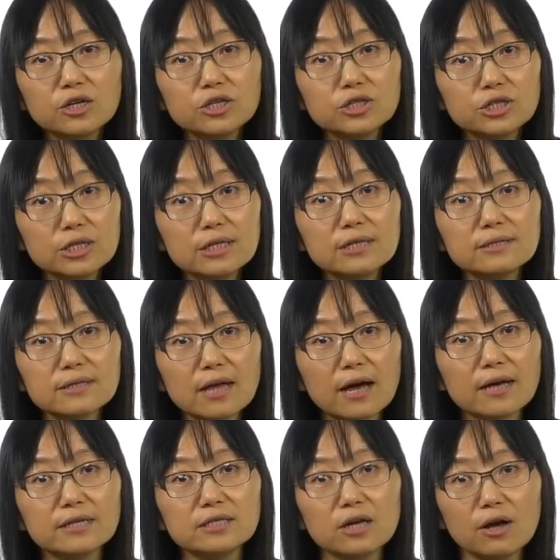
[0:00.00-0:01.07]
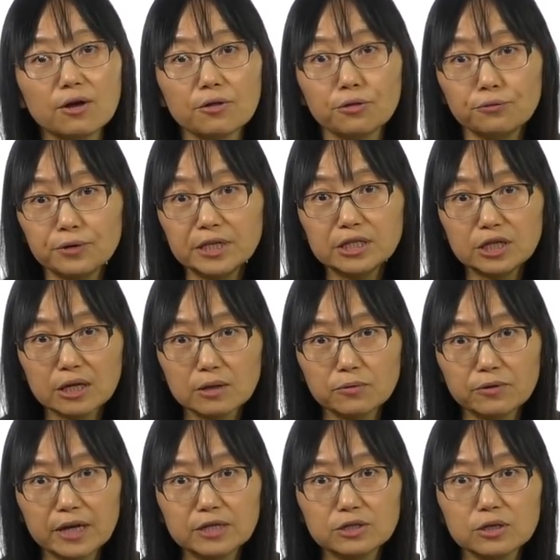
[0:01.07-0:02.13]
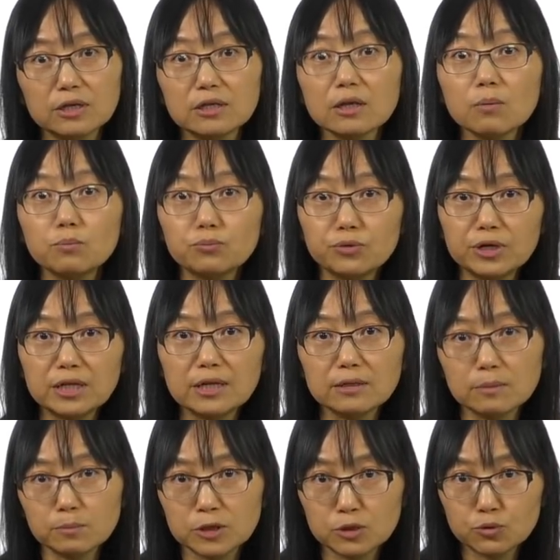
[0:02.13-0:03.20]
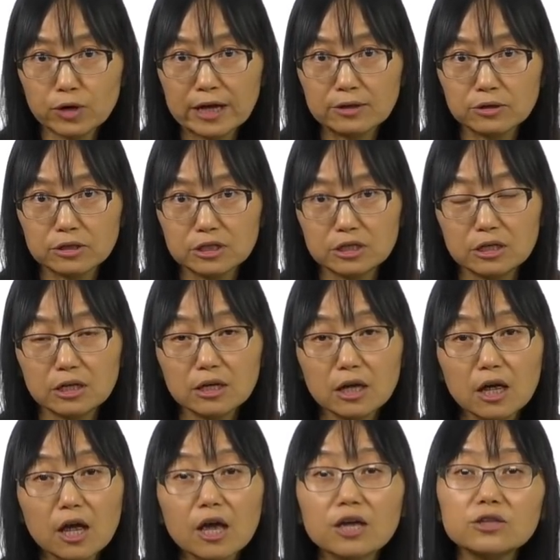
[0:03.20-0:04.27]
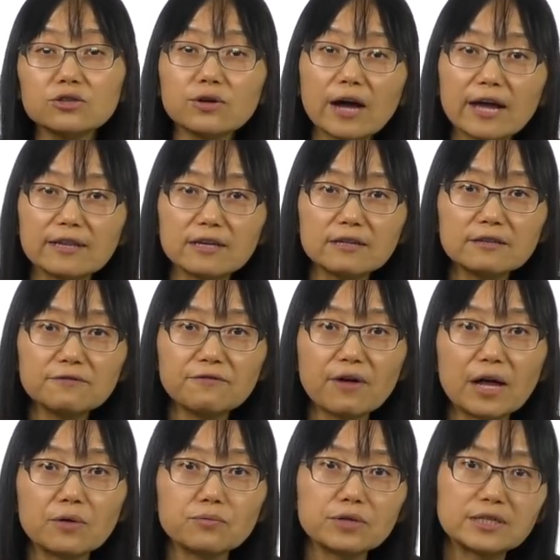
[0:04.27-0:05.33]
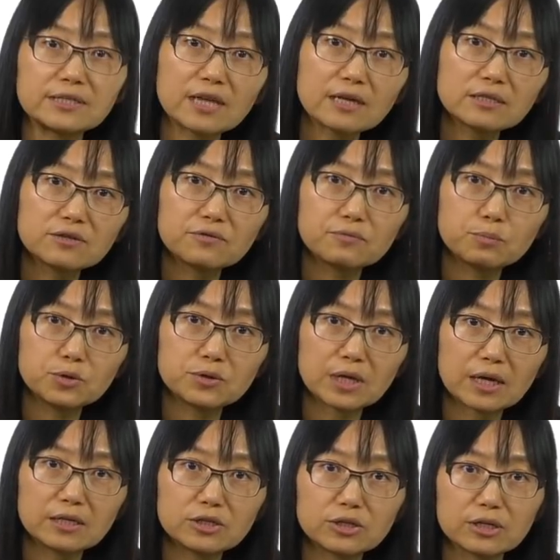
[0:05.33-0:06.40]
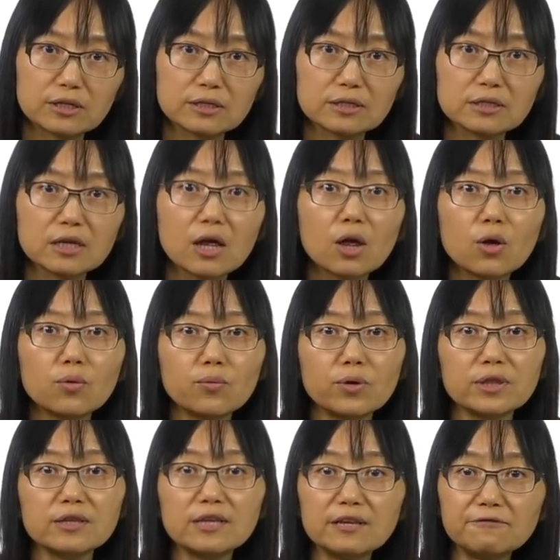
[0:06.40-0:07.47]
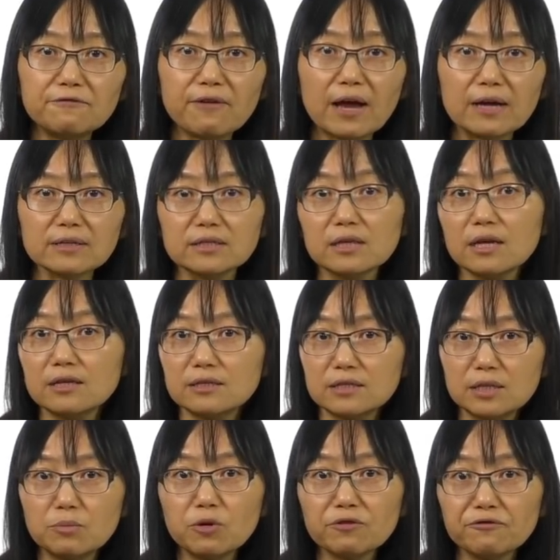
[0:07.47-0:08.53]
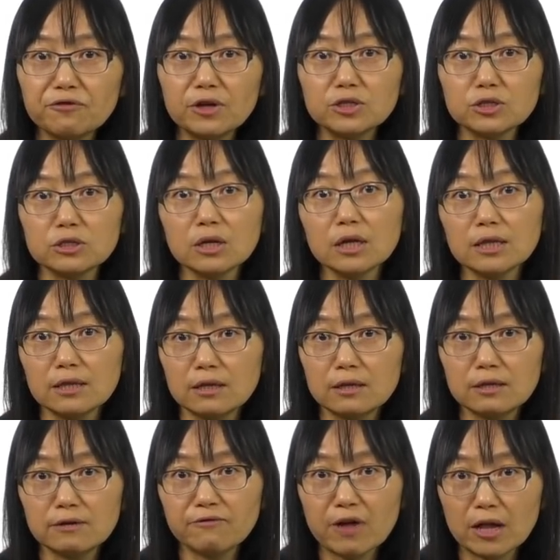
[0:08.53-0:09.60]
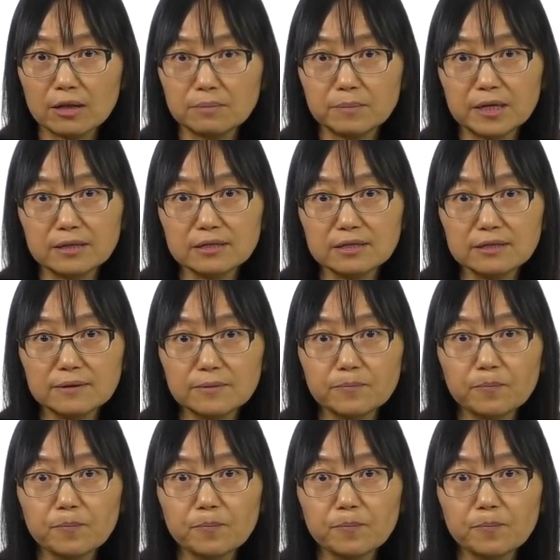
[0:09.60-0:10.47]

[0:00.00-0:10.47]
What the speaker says: She designed a 3-generation breeding strategy to identify recessive mutations with defects in zebrafish development.